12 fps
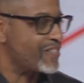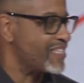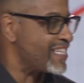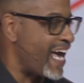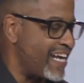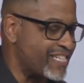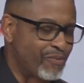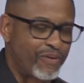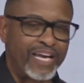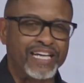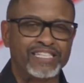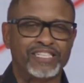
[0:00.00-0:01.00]
aside, it's a
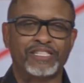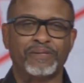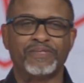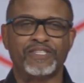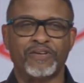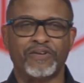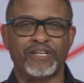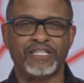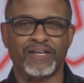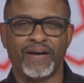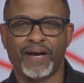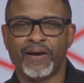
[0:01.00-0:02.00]
relationship series
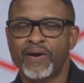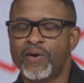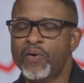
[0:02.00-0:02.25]
there.